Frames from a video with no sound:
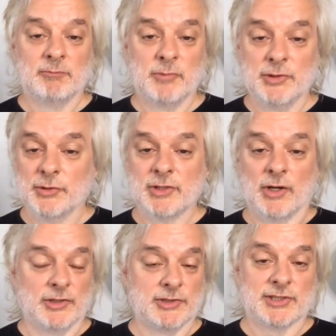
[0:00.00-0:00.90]
produce
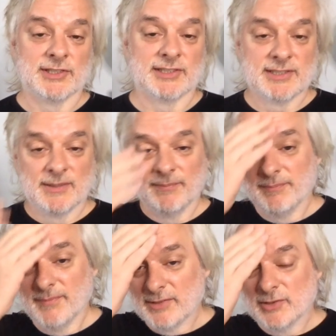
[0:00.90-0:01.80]
consciousness
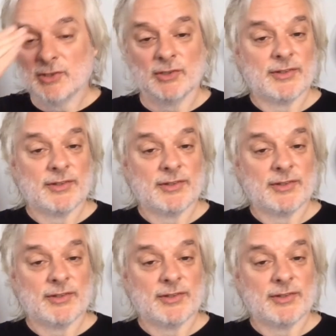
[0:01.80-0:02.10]
at all?